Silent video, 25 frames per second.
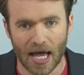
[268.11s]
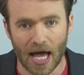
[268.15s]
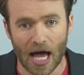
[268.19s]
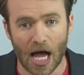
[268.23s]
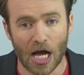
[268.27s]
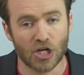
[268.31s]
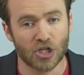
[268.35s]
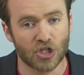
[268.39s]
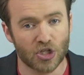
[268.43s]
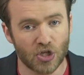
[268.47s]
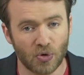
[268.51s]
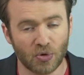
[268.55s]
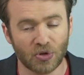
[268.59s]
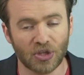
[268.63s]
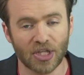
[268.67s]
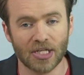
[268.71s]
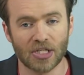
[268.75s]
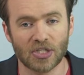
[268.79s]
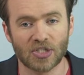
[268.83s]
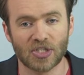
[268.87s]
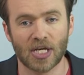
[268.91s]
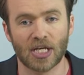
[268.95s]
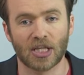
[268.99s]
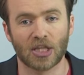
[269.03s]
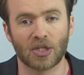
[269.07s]
I do
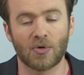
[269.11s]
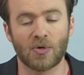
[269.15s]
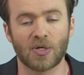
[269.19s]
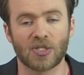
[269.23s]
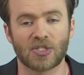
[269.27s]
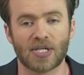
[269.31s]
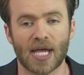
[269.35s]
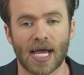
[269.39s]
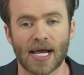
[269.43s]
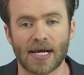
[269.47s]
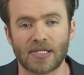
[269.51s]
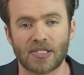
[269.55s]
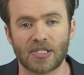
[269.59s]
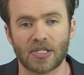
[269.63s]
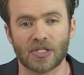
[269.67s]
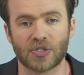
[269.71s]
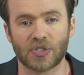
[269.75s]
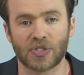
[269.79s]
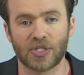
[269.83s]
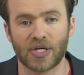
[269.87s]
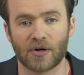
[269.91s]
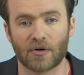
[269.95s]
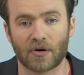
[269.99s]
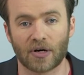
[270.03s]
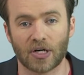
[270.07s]
think St. Louis takes this
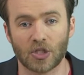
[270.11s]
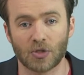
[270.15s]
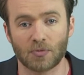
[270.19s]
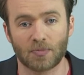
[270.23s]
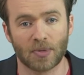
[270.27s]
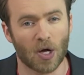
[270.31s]
series,